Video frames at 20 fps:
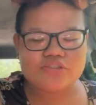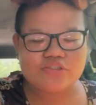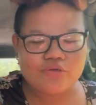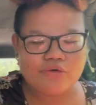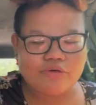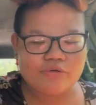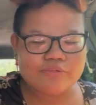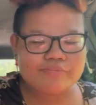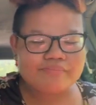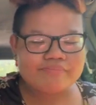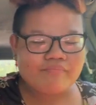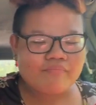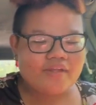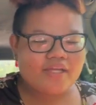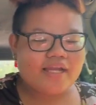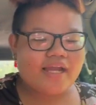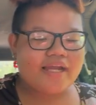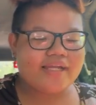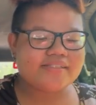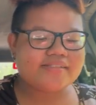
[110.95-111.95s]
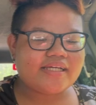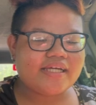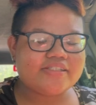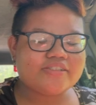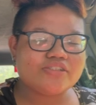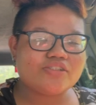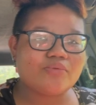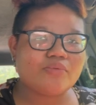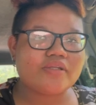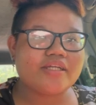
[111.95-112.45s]
So guys, I
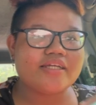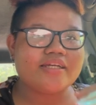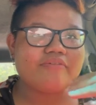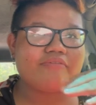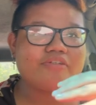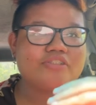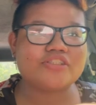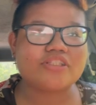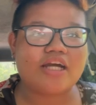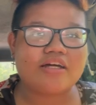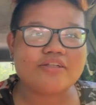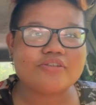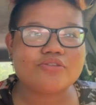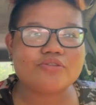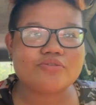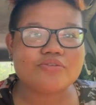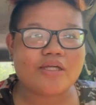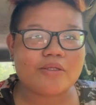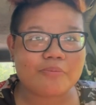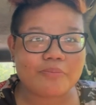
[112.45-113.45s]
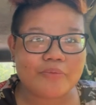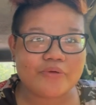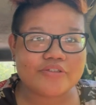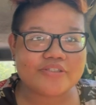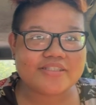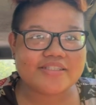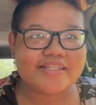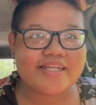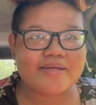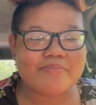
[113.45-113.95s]
just wanna give a shout out to that
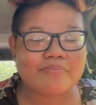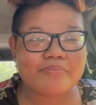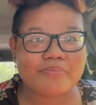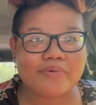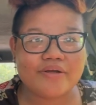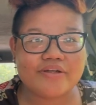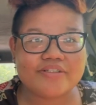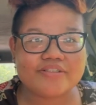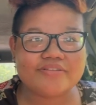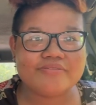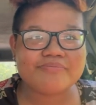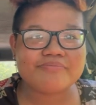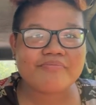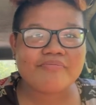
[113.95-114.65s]
person named Bern